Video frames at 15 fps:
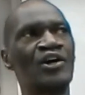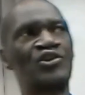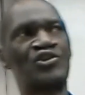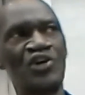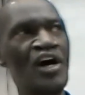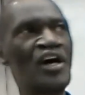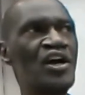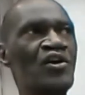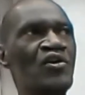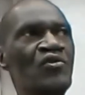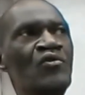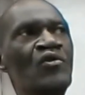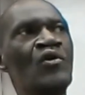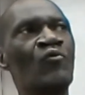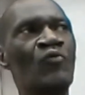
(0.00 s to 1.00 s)
to you
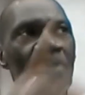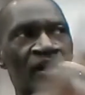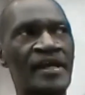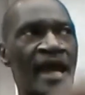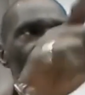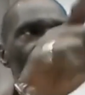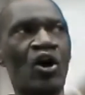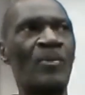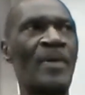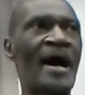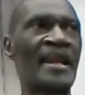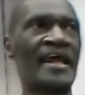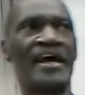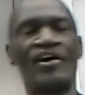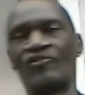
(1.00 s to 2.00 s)
when can't
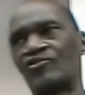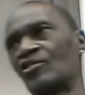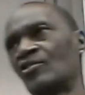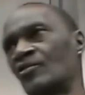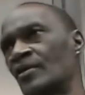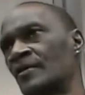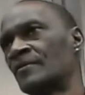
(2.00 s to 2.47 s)
nobody else do it.